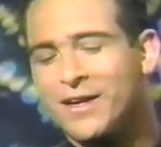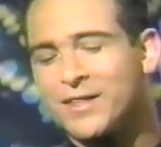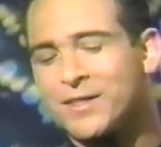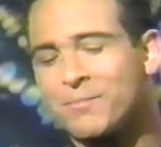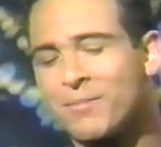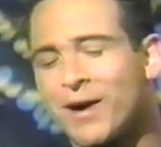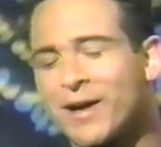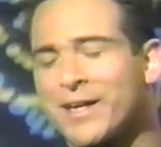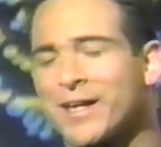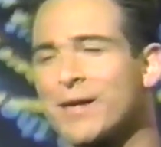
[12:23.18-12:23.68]
the
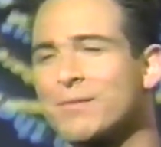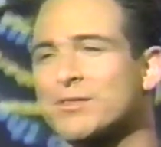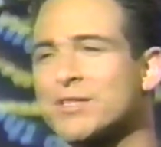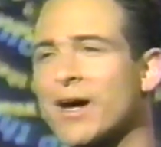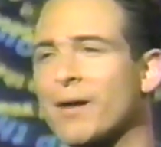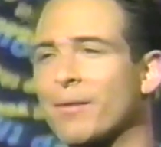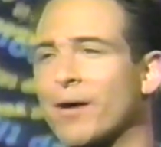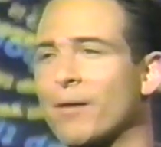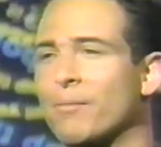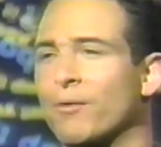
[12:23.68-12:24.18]
money keeps
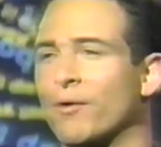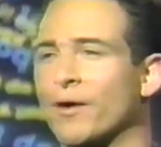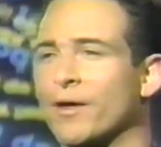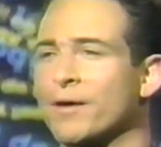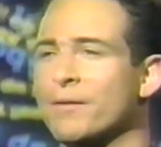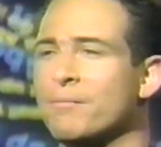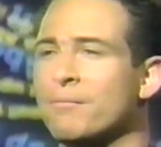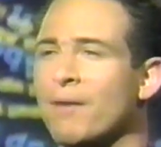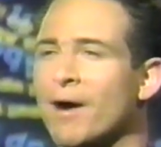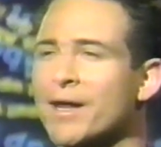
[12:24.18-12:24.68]
coming up, Bernie.
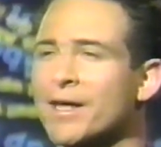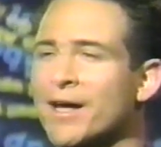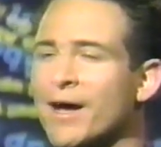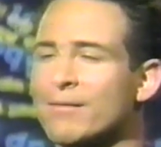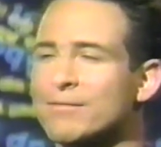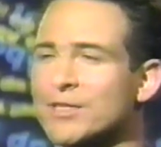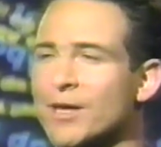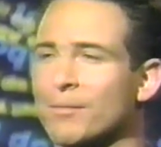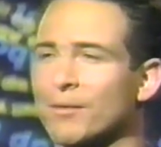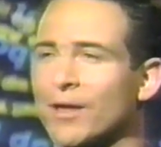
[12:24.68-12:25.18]
Money
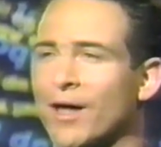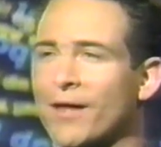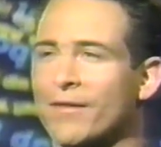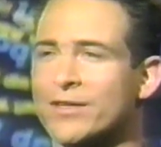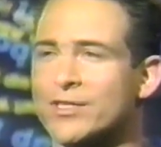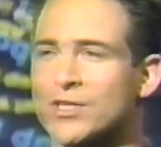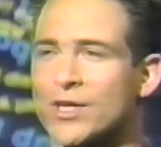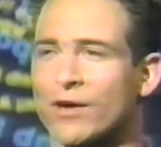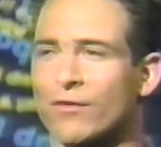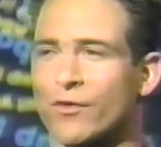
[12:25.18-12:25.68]
comes up a lot in
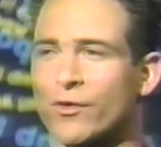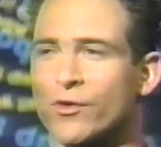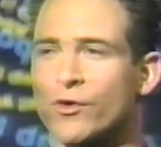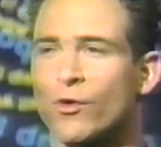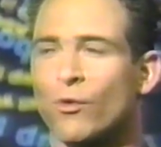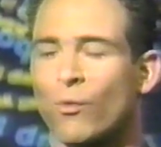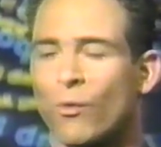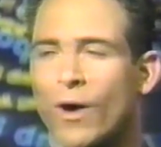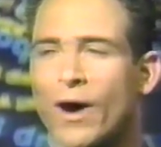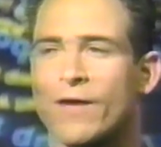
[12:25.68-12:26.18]
this interview.
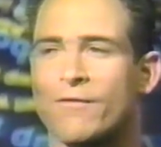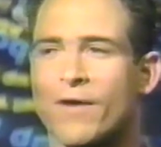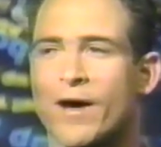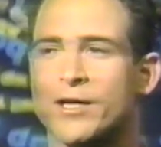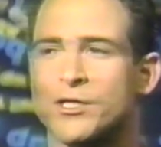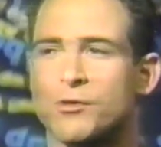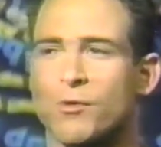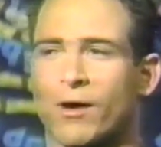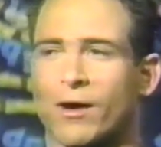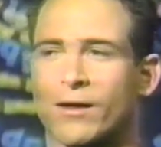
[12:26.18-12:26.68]
Your wife
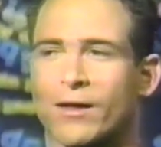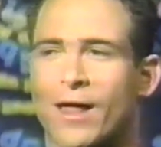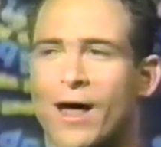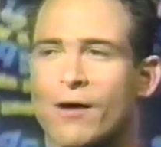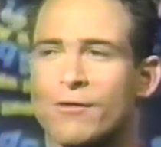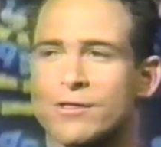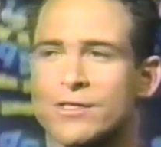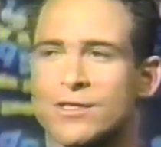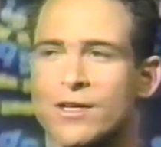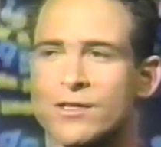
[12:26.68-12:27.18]
has you on
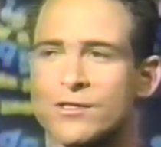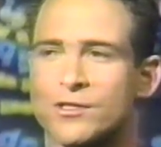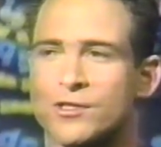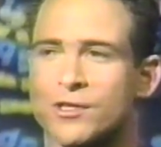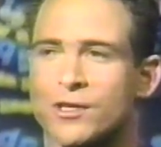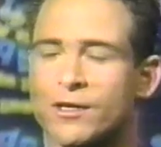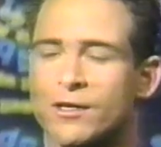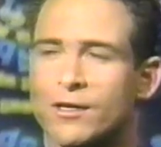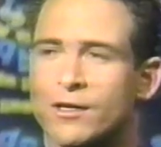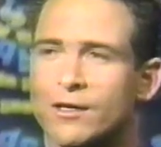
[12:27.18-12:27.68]
allowance, doesn't
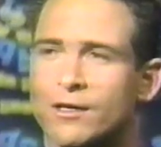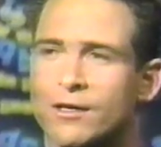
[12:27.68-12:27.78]
she?